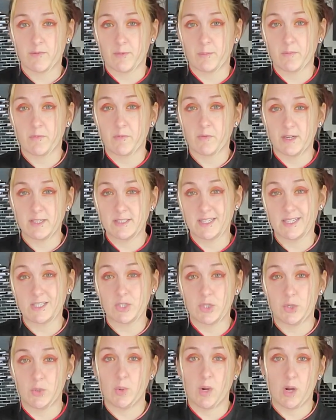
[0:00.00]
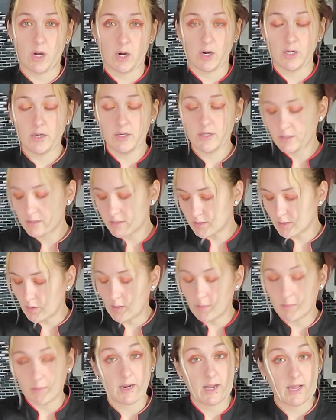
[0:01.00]
from freezing too hard, so
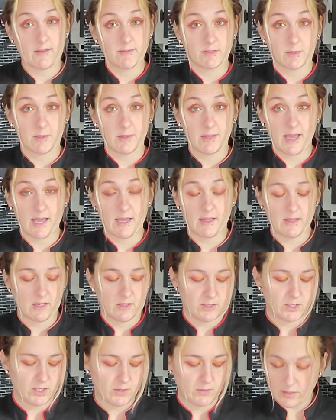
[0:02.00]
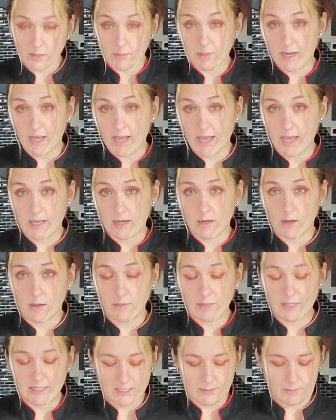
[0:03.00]
I'm going to have some of that in there too. I'm going to add all
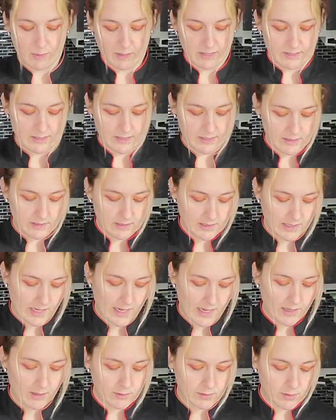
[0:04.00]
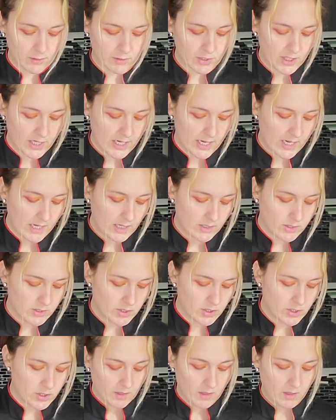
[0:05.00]
my spices. I also
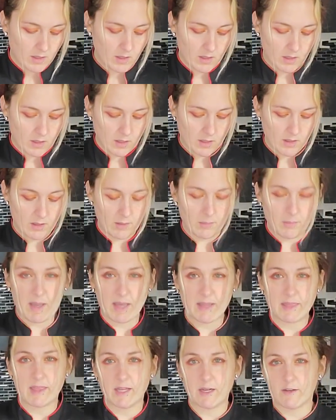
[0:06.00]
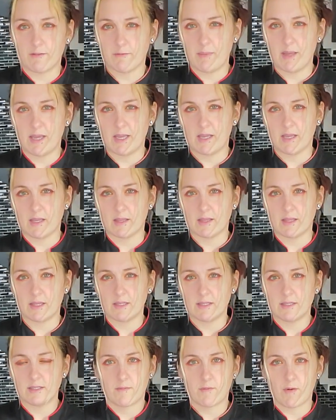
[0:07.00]
changed the method of making
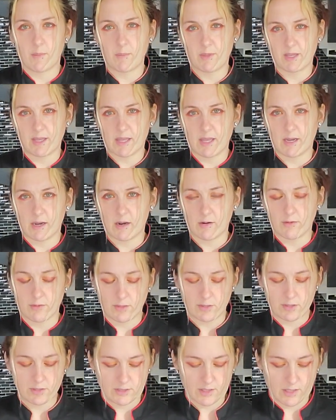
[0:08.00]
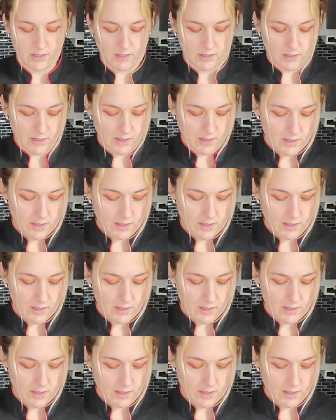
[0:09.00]
this from the King Arthur site.